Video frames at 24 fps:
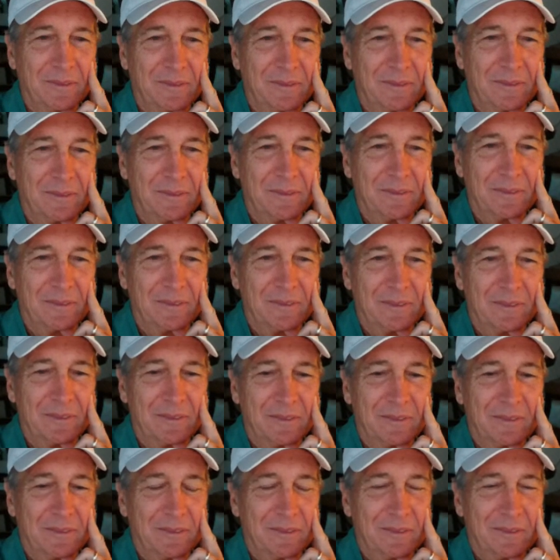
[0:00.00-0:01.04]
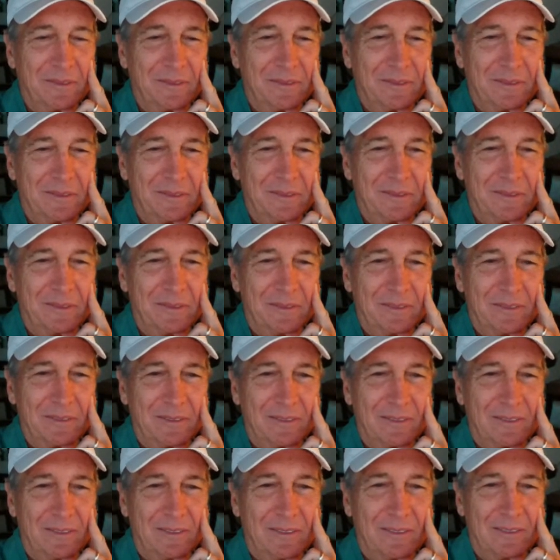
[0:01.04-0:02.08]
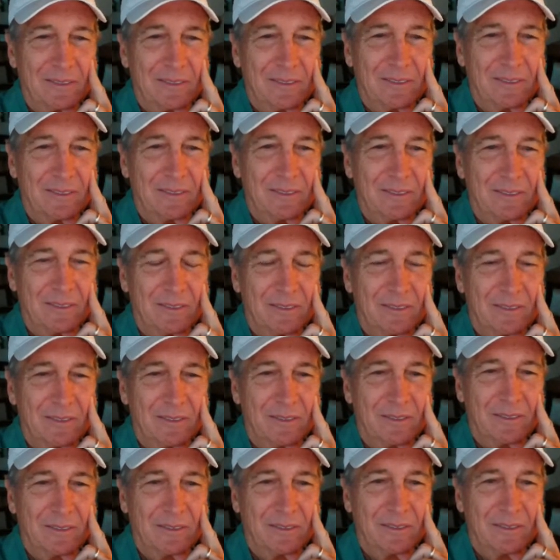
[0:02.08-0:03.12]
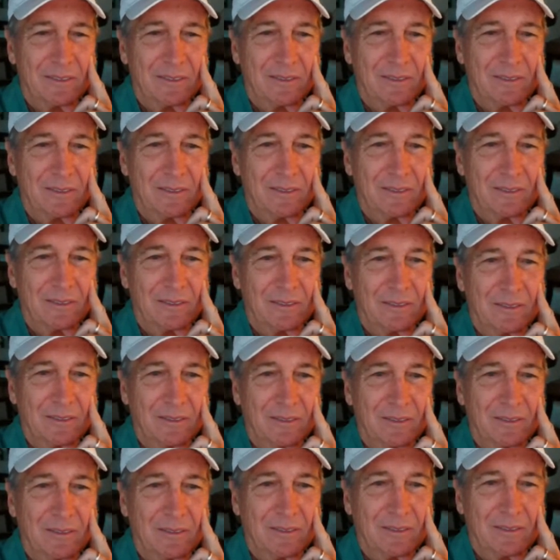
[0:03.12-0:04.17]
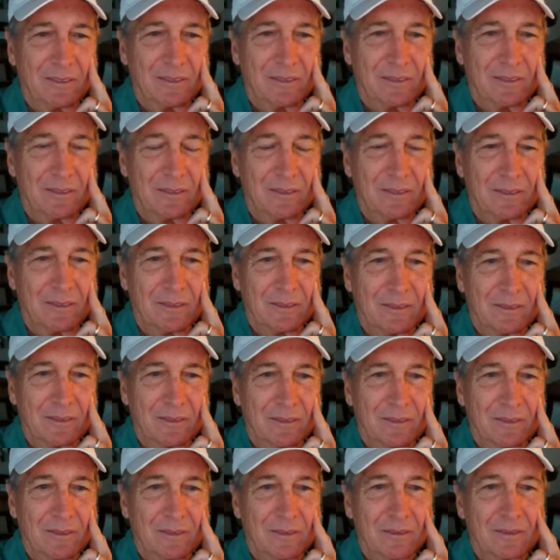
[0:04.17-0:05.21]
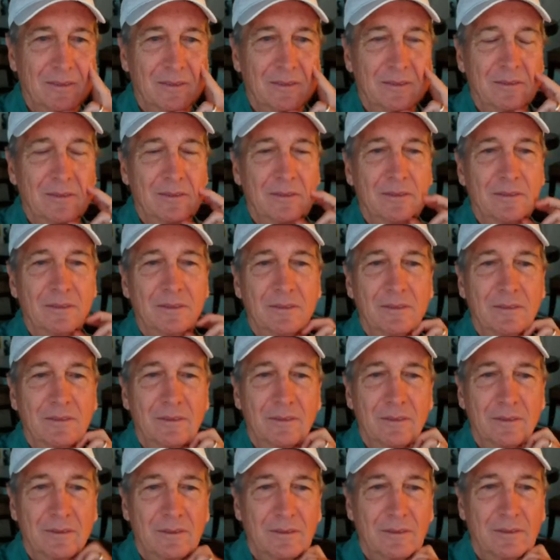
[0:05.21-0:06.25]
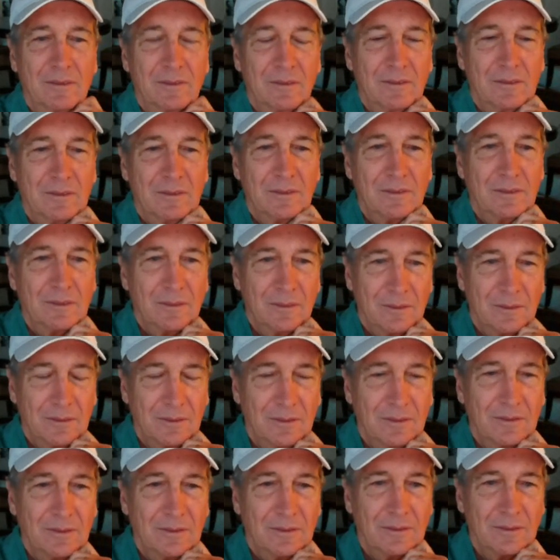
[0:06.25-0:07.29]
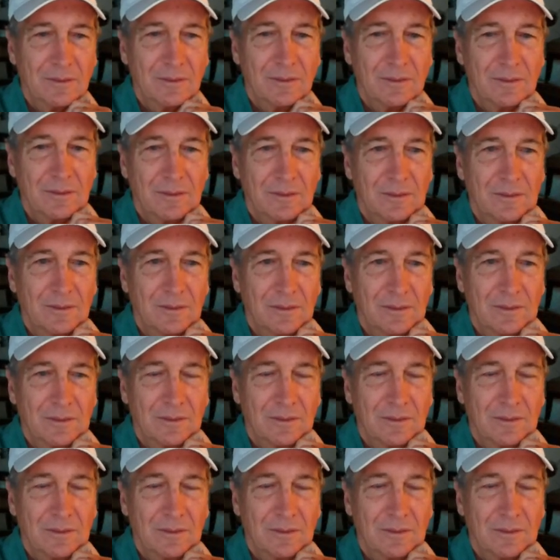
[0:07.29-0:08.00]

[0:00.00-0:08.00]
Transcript: No words are spoken by the person on screen.